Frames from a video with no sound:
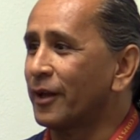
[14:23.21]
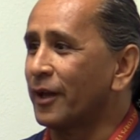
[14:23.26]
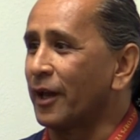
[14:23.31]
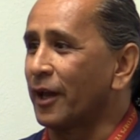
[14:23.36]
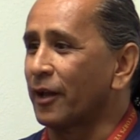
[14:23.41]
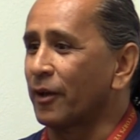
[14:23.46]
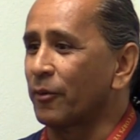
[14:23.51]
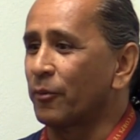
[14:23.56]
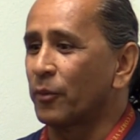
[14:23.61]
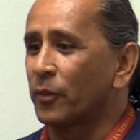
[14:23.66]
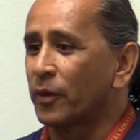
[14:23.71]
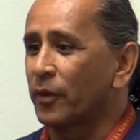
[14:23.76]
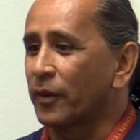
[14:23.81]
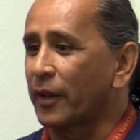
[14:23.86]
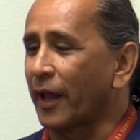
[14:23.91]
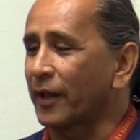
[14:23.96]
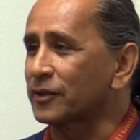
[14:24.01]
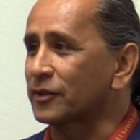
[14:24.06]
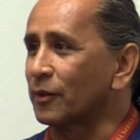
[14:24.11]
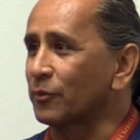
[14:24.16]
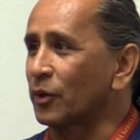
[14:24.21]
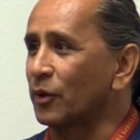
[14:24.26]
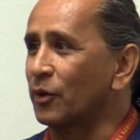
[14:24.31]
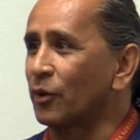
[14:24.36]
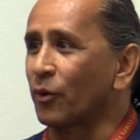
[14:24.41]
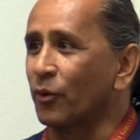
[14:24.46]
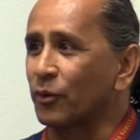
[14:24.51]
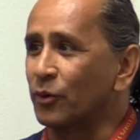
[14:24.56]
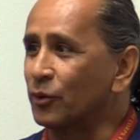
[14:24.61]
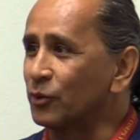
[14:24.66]
And that's something
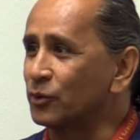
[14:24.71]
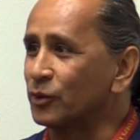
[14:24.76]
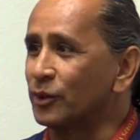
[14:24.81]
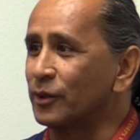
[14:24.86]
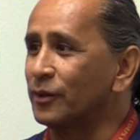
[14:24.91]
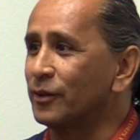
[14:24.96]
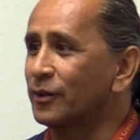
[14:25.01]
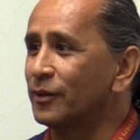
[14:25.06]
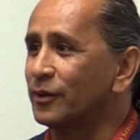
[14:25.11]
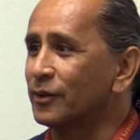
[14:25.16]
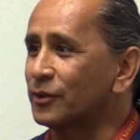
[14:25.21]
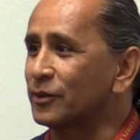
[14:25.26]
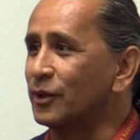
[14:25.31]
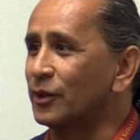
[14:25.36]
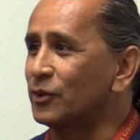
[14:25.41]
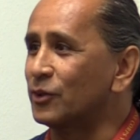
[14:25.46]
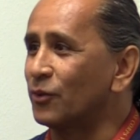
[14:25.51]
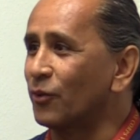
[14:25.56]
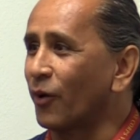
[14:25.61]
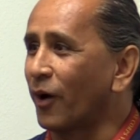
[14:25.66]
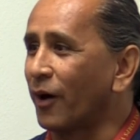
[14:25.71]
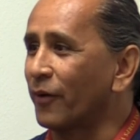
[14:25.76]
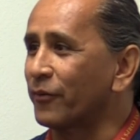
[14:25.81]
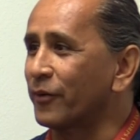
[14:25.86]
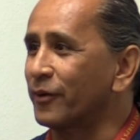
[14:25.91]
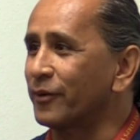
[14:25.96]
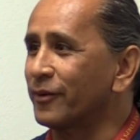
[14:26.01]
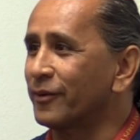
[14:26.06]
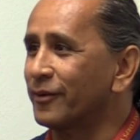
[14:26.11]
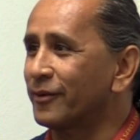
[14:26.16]
you don't usually see too
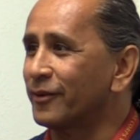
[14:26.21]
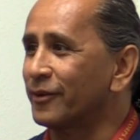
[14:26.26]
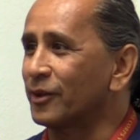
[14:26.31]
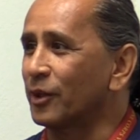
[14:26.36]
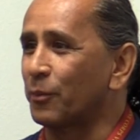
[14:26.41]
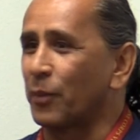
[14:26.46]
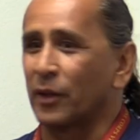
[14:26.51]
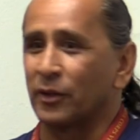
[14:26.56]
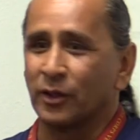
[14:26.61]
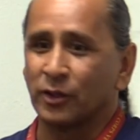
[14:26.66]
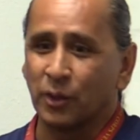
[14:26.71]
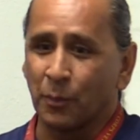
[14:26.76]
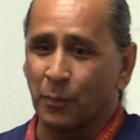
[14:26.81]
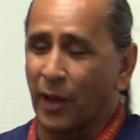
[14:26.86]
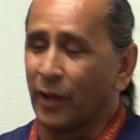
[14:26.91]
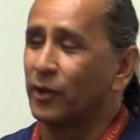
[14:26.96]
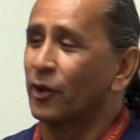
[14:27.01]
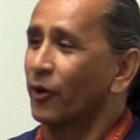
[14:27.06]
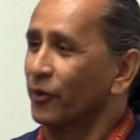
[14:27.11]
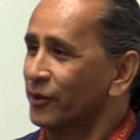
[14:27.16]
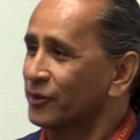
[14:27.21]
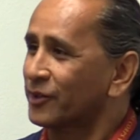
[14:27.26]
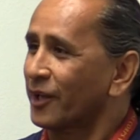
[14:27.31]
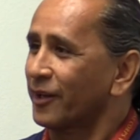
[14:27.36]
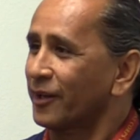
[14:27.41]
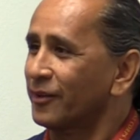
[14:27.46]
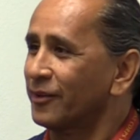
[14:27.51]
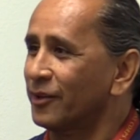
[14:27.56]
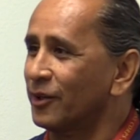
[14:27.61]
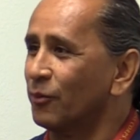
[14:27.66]
often. Depending on the
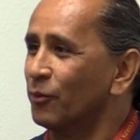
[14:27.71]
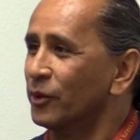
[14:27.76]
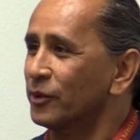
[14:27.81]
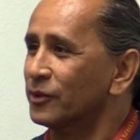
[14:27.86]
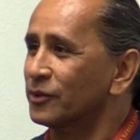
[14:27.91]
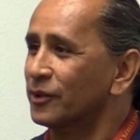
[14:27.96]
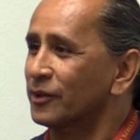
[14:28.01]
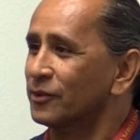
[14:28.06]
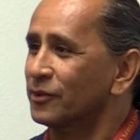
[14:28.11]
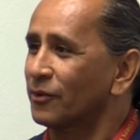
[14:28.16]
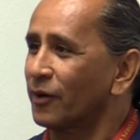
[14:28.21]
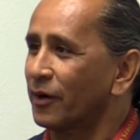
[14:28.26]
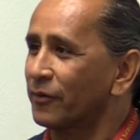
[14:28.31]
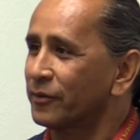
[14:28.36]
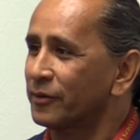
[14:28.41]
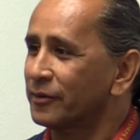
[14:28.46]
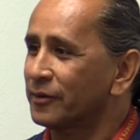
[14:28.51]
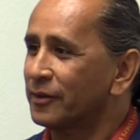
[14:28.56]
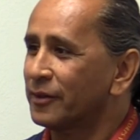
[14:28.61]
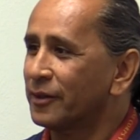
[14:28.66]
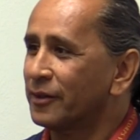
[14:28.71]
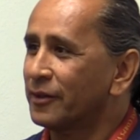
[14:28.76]
setting, you wouldn't see it too often.